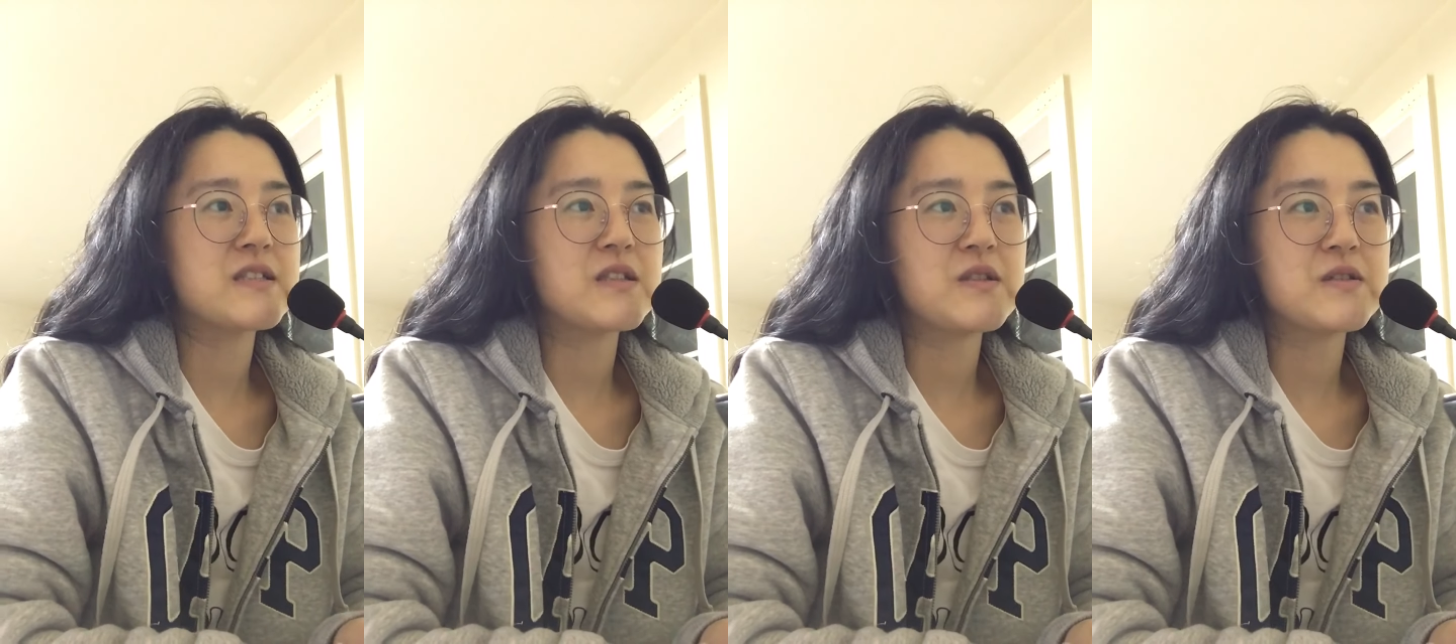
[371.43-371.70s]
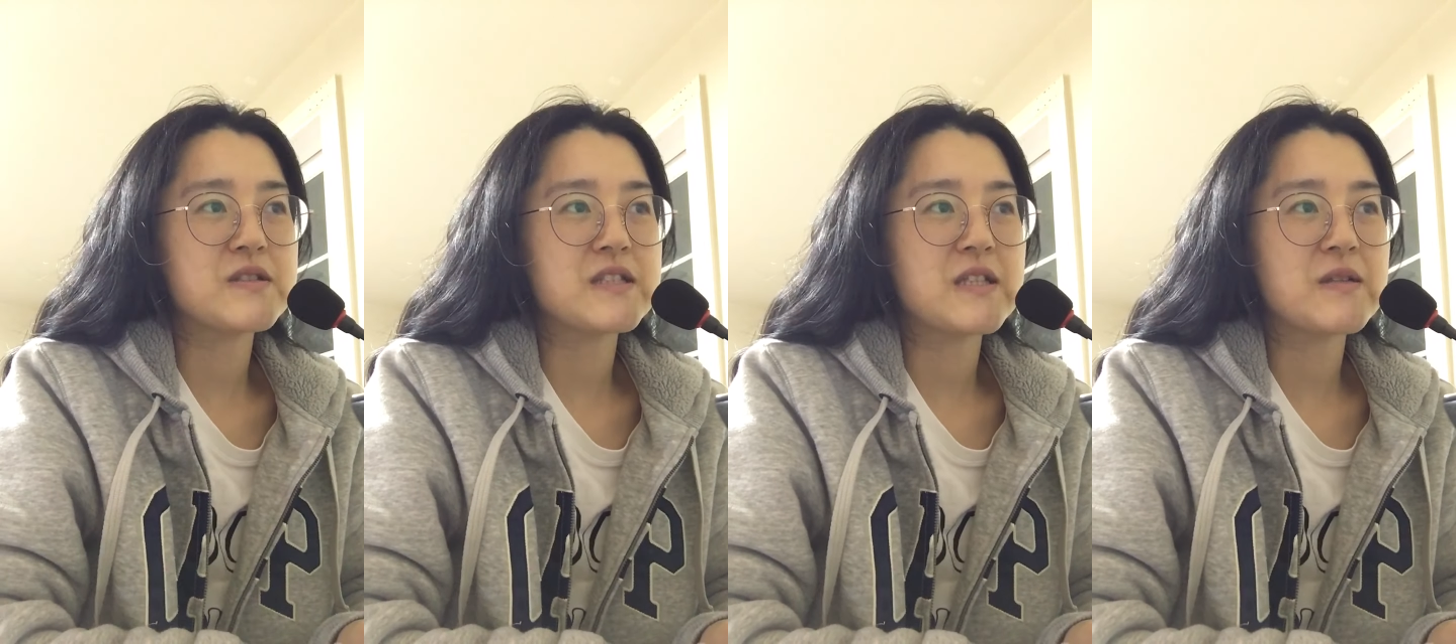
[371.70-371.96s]

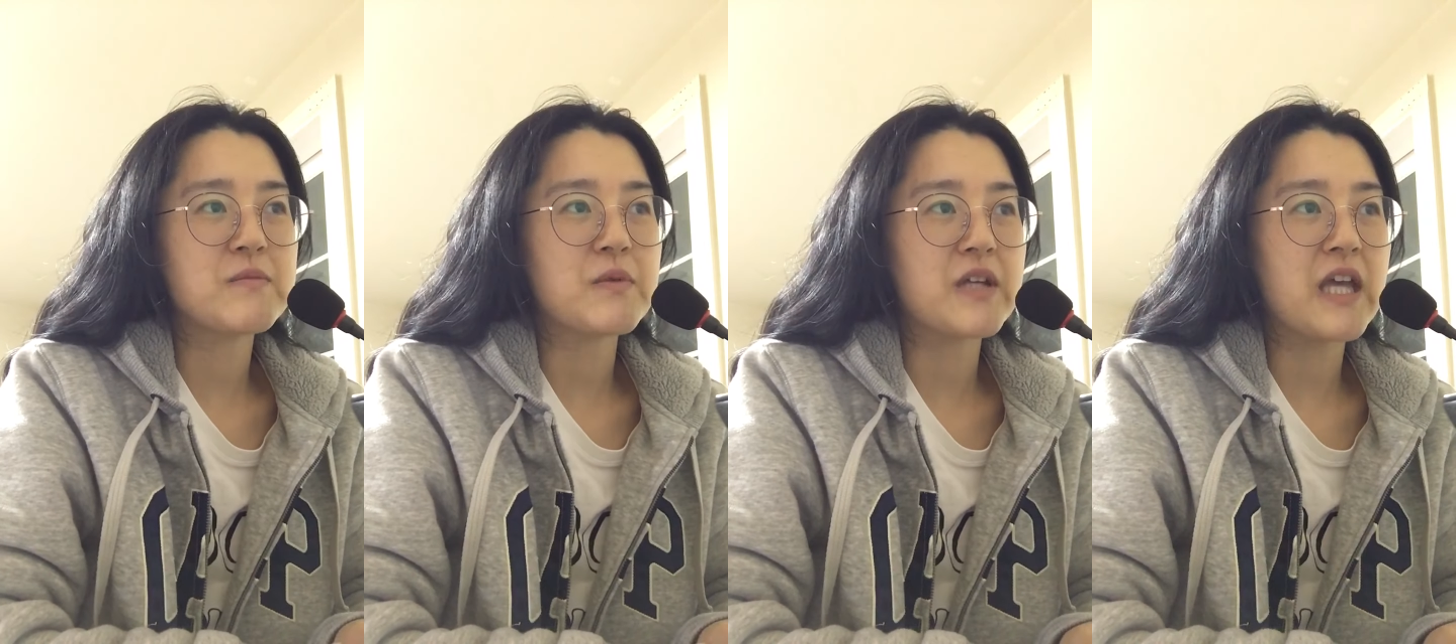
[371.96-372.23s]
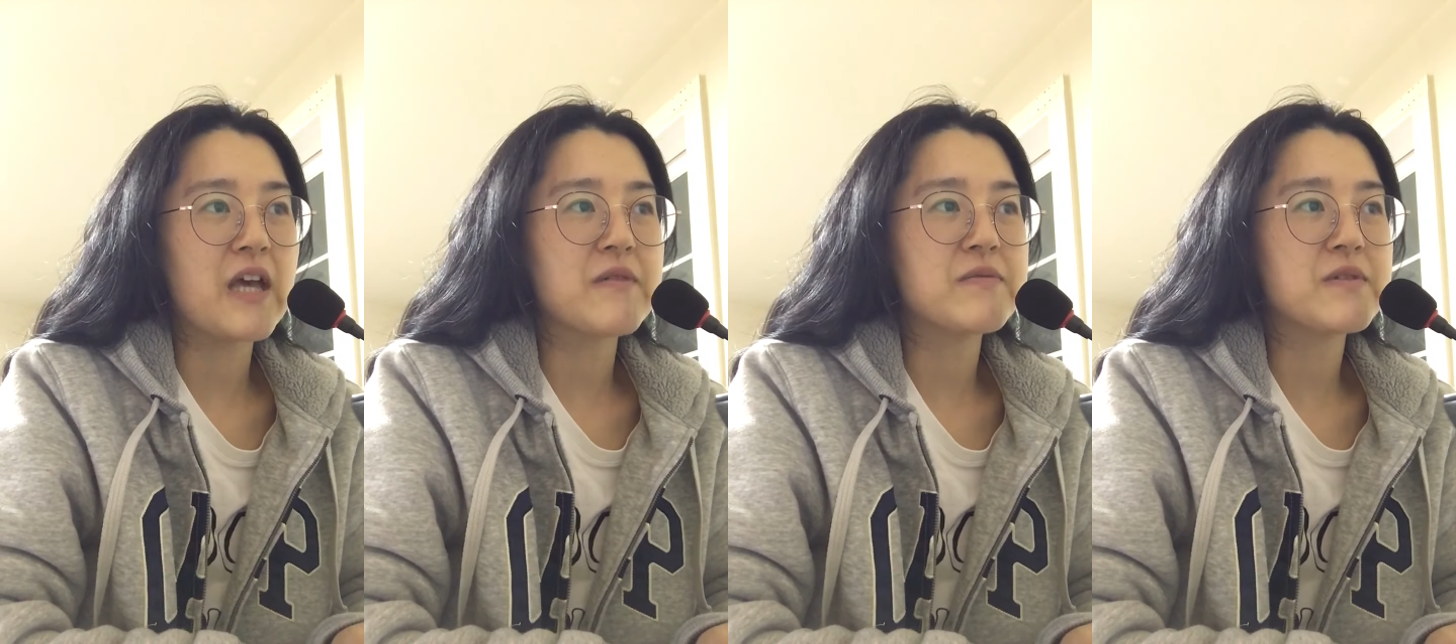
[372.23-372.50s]
using
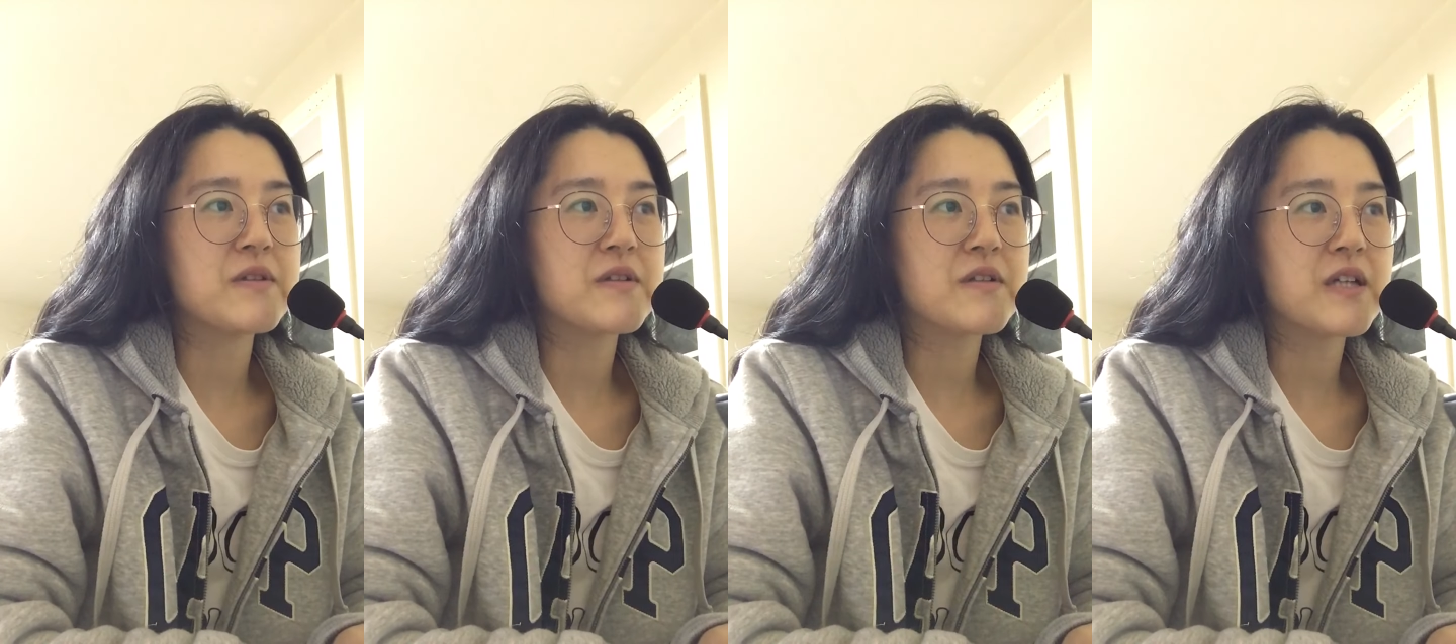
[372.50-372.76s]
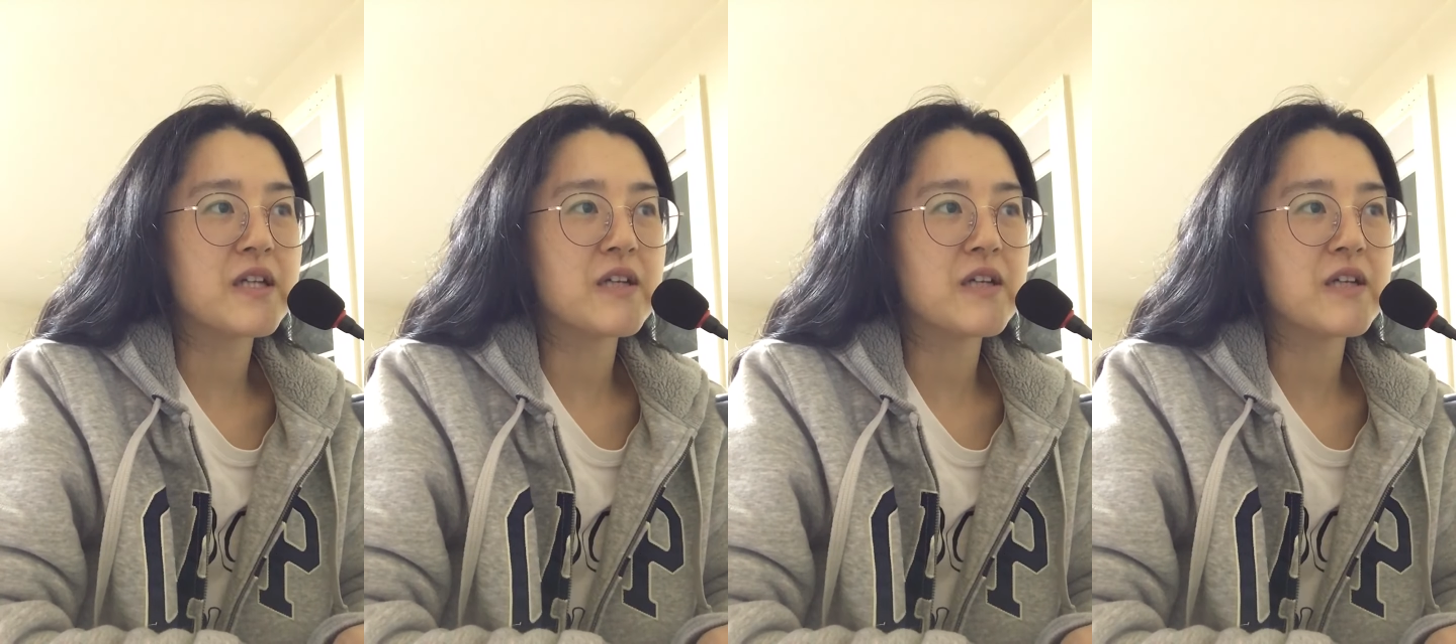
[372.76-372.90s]
vocabulary